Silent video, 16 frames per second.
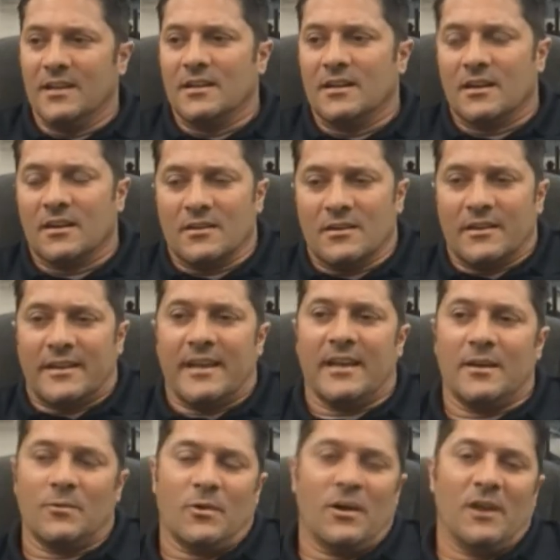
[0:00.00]
Her and
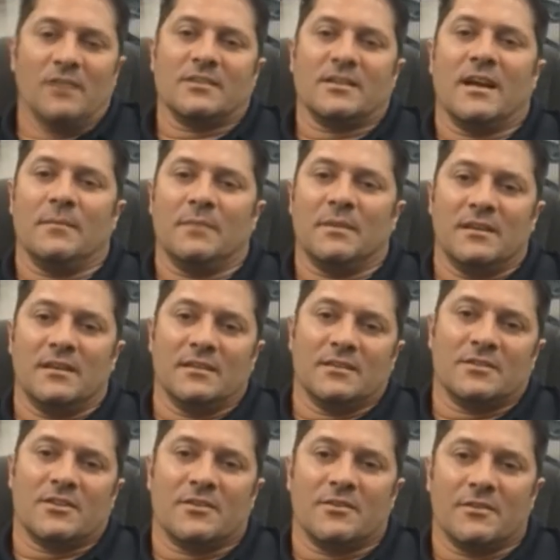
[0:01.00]
Kenny Wallace got me into
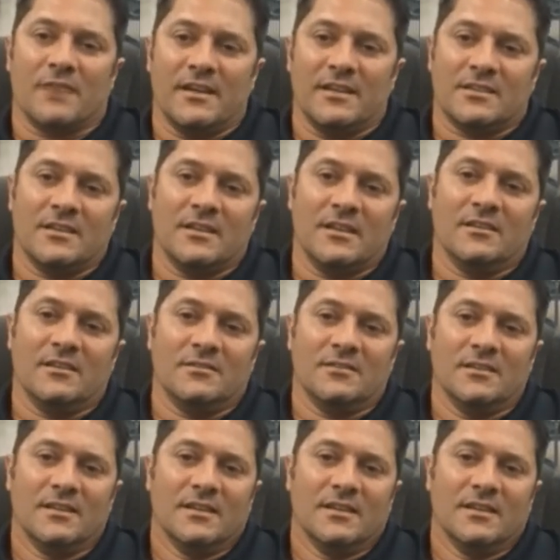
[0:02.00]
this dirt racing deal.